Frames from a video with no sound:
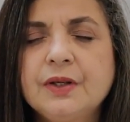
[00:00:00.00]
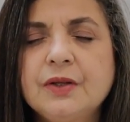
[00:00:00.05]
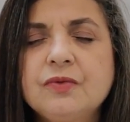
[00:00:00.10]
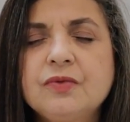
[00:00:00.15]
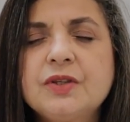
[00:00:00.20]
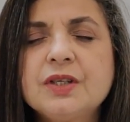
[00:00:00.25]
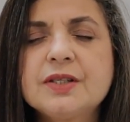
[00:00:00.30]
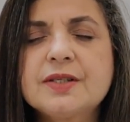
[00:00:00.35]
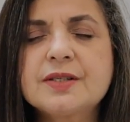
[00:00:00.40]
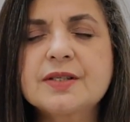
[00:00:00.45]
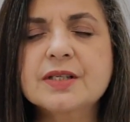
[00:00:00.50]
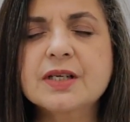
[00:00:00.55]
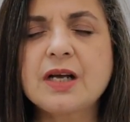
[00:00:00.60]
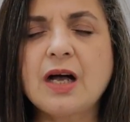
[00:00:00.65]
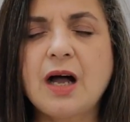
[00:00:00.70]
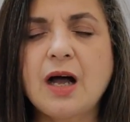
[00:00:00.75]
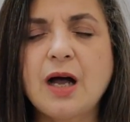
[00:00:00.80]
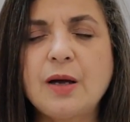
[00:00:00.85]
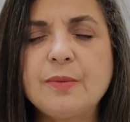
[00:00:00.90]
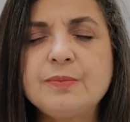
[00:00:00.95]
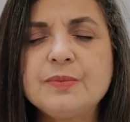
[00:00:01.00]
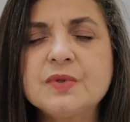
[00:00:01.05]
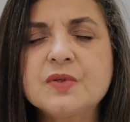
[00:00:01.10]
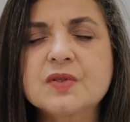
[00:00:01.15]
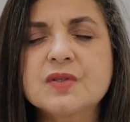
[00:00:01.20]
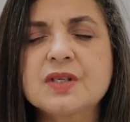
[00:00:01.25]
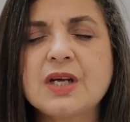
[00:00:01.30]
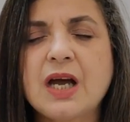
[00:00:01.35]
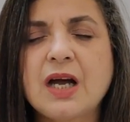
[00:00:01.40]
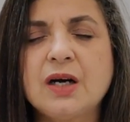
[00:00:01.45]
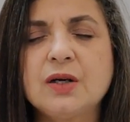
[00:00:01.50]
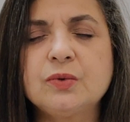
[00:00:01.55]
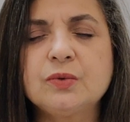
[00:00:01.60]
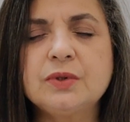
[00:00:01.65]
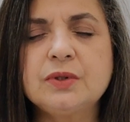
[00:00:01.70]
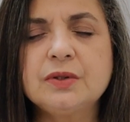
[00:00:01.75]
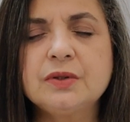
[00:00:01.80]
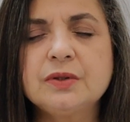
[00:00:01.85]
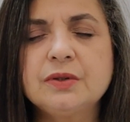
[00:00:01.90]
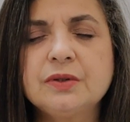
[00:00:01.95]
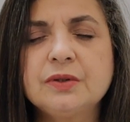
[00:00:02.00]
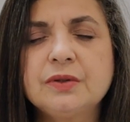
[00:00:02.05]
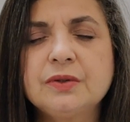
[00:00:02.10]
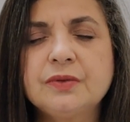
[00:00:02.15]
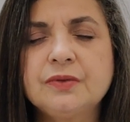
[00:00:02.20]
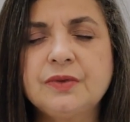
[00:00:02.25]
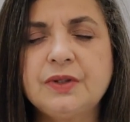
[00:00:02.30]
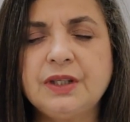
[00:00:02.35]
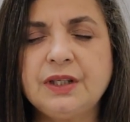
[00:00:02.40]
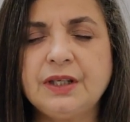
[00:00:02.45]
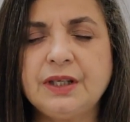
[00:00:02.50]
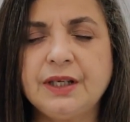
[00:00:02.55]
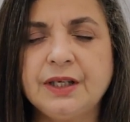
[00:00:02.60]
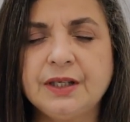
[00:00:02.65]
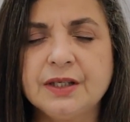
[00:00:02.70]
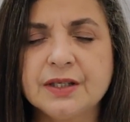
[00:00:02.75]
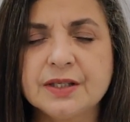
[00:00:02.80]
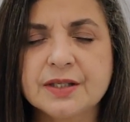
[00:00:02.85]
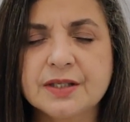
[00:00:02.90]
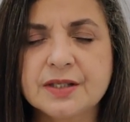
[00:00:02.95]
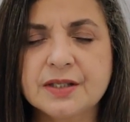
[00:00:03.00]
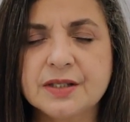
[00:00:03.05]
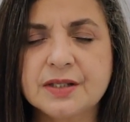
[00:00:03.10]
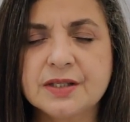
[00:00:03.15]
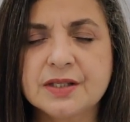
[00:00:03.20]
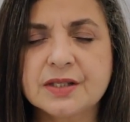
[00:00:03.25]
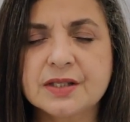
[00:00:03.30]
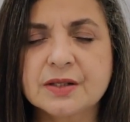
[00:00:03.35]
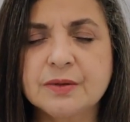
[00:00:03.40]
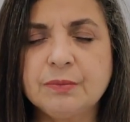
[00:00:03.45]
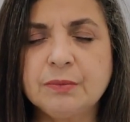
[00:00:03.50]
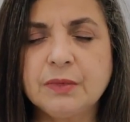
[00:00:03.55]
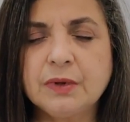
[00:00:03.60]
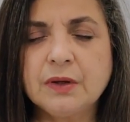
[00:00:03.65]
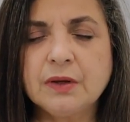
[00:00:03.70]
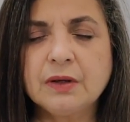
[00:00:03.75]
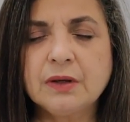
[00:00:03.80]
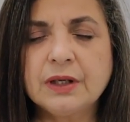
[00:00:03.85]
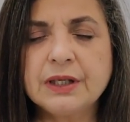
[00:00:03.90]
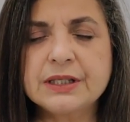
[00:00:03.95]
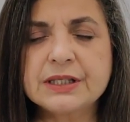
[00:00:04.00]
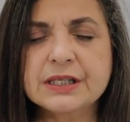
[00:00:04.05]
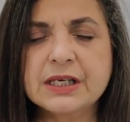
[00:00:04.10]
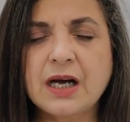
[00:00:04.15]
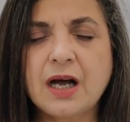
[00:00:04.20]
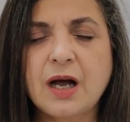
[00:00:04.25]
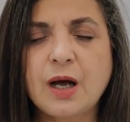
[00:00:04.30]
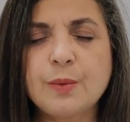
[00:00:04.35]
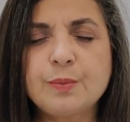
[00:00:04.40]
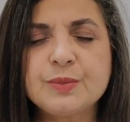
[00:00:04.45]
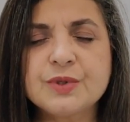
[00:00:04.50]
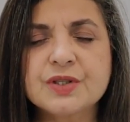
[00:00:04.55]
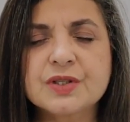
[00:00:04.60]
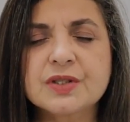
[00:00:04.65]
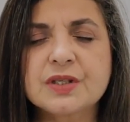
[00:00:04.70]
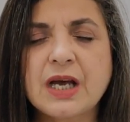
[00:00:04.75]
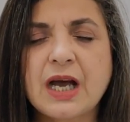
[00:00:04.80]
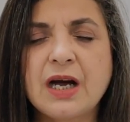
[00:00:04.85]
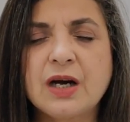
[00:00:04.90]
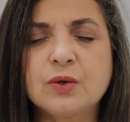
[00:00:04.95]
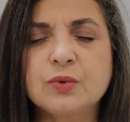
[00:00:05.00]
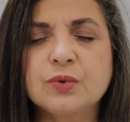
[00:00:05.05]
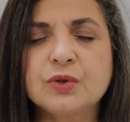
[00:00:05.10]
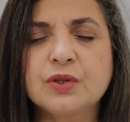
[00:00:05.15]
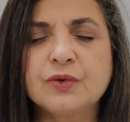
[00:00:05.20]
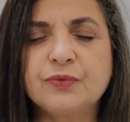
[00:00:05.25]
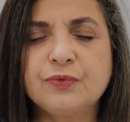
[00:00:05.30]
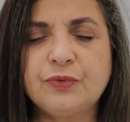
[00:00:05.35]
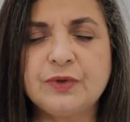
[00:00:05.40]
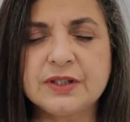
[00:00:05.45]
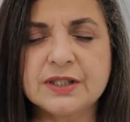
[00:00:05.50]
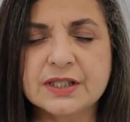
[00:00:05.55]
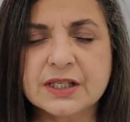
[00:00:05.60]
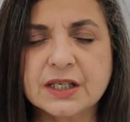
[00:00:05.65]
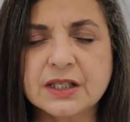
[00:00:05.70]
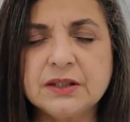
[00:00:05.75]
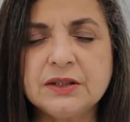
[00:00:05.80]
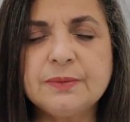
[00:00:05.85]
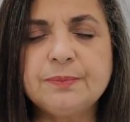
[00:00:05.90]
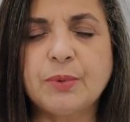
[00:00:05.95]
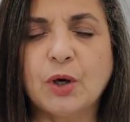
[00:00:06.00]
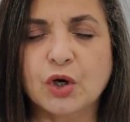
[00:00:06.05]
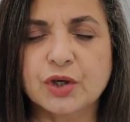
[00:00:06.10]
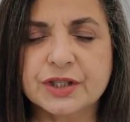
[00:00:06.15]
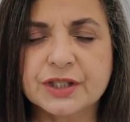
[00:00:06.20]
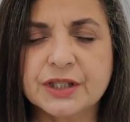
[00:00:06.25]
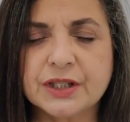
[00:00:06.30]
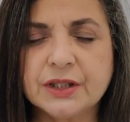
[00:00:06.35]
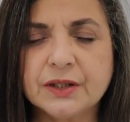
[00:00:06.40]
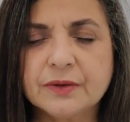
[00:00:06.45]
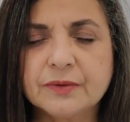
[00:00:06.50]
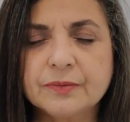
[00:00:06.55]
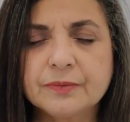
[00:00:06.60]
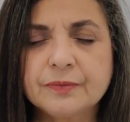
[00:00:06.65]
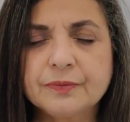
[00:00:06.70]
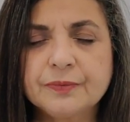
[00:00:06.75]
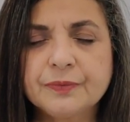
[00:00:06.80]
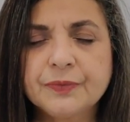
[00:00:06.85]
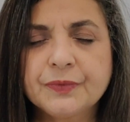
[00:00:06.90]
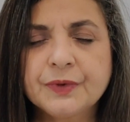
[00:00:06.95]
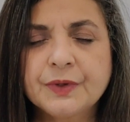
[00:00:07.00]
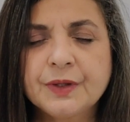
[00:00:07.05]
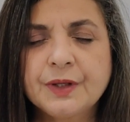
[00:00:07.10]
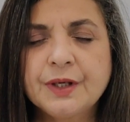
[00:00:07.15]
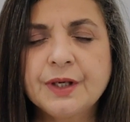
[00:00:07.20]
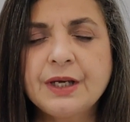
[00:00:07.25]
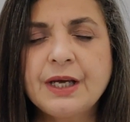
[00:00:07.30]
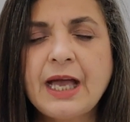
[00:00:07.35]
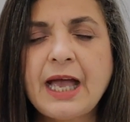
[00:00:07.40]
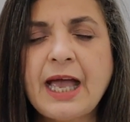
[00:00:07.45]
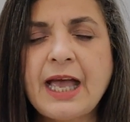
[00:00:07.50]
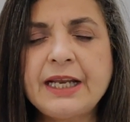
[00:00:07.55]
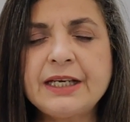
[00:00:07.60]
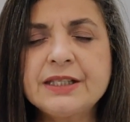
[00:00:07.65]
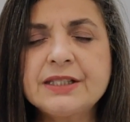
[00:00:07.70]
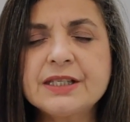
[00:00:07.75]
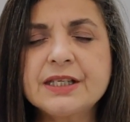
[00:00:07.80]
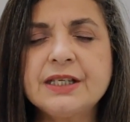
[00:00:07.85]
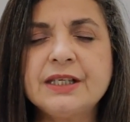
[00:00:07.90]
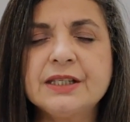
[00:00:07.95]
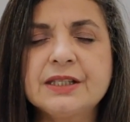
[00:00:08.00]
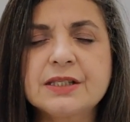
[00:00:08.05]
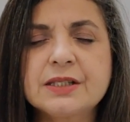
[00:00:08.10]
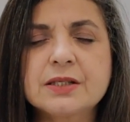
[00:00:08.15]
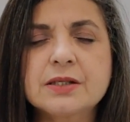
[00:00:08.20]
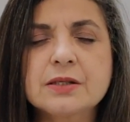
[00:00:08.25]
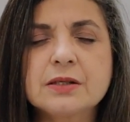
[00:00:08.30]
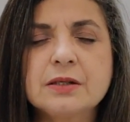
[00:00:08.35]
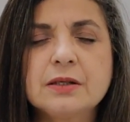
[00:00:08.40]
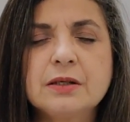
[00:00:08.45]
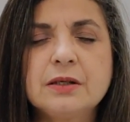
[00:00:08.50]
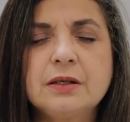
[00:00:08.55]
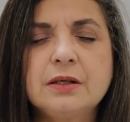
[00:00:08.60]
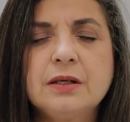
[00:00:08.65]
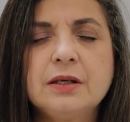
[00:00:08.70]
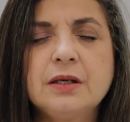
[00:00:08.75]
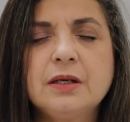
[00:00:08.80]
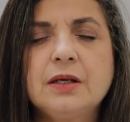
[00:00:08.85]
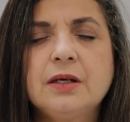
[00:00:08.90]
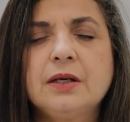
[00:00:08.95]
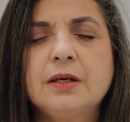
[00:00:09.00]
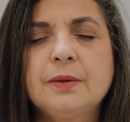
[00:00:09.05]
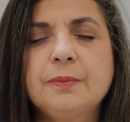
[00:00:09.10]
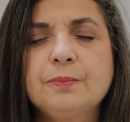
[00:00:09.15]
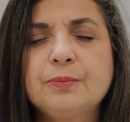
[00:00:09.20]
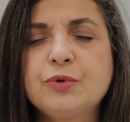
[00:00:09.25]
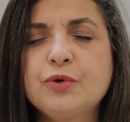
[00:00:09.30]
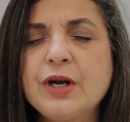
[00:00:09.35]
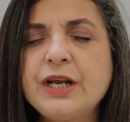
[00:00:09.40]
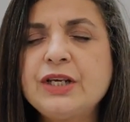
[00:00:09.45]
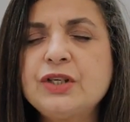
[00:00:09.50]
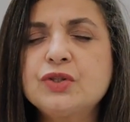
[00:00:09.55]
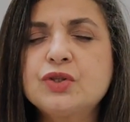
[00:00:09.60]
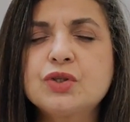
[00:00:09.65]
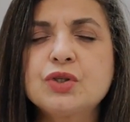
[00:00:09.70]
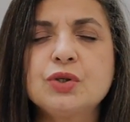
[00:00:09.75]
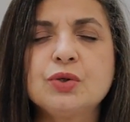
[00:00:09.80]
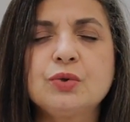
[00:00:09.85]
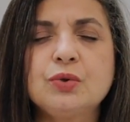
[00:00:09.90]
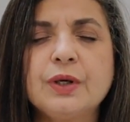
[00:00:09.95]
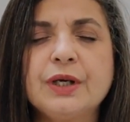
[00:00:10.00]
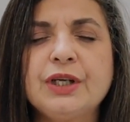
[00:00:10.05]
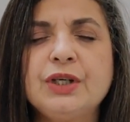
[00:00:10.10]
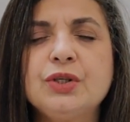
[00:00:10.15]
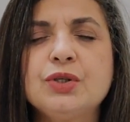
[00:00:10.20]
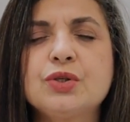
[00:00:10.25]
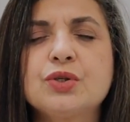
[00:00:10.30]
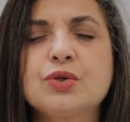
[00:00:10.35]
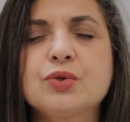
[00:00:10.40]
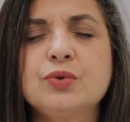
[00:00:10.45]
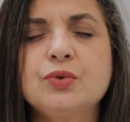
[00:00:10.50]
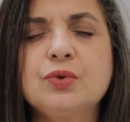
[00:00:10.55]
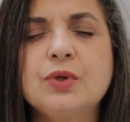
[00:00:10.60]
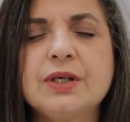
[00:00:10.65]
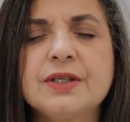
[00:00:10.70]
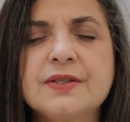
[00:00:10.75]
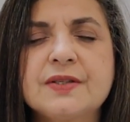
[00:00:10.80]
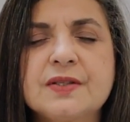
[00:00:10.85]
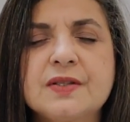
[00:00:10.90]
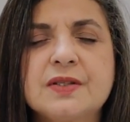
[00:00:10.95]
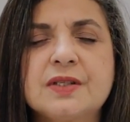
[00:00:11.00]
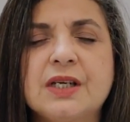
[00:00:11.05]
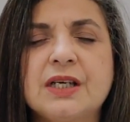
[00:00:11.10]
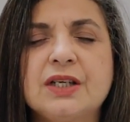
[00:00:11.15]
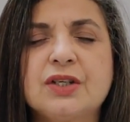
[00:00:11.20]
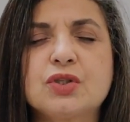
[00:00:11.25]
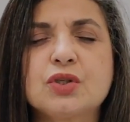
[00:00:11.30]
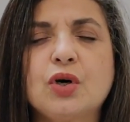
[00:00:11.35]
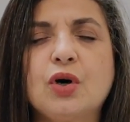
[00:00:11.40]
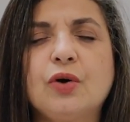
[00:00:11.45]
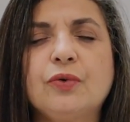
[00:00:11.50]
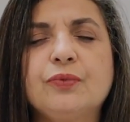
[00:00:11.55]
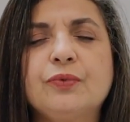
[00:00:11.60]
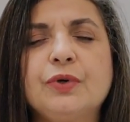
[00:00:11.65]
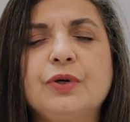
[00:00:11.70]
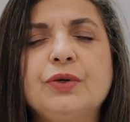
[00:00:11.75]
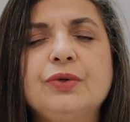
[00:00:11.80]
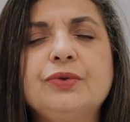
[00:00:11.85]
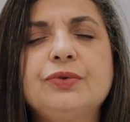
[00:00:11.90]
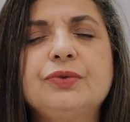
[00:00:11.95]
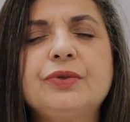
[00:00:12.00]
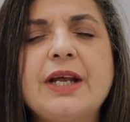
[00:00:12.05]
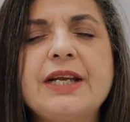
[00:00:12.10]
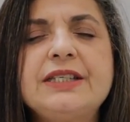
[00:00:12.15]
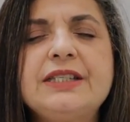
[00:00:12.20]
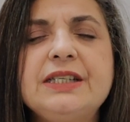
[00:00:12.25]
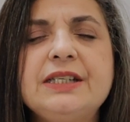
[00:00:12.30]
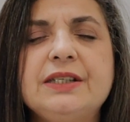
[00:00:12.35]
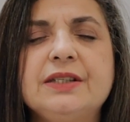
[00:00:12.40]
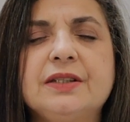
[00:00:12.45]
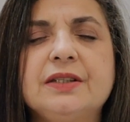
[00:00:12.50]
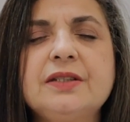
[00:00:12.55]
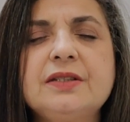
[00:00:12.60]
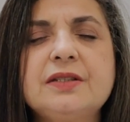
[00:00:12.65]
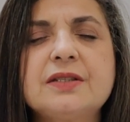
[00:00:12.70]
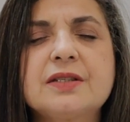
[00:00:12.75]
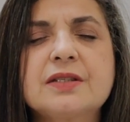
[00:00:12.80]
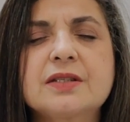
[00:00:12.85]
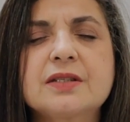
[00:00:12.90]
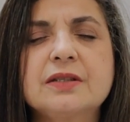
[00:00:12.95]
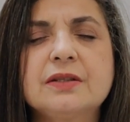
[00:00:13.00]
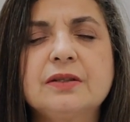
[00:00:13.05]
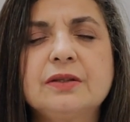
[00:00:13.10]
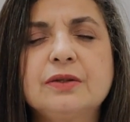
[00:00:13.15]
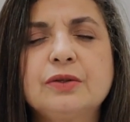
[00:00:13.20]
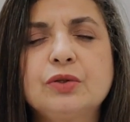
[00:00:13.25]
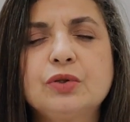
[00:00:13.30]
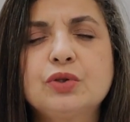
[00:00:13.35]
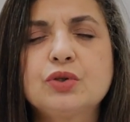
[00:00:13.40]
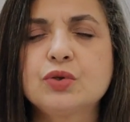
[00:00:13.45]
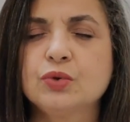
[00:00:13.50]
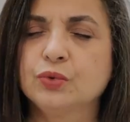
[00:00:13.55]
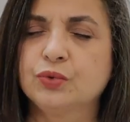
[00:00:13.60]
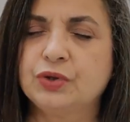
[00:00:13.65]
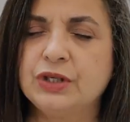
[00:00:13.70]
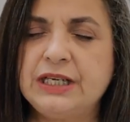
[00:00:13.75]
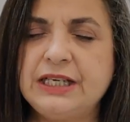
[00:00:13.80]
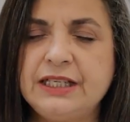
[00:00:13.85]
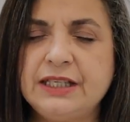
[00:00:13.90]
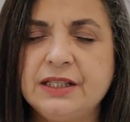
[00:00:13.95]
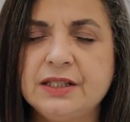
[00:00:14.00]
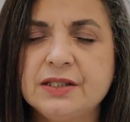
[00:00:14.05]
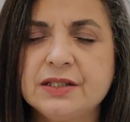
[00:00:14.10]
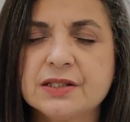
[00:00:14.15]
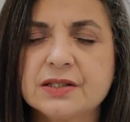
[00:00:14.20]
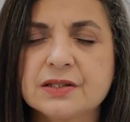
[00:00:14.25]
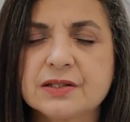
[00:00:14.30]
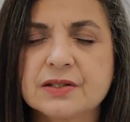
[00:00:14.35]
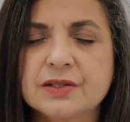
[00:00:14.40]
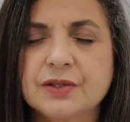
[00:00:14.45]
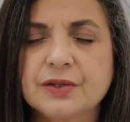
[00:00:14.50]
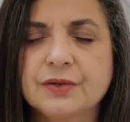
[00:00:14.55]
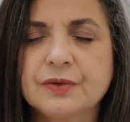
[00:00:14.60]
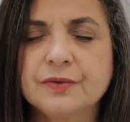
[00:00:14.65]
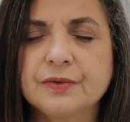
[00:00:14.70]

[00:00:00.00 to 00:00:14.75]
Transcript: This calms down the inner system, it calms down the physical body, and it brings you into a state of readiness to release.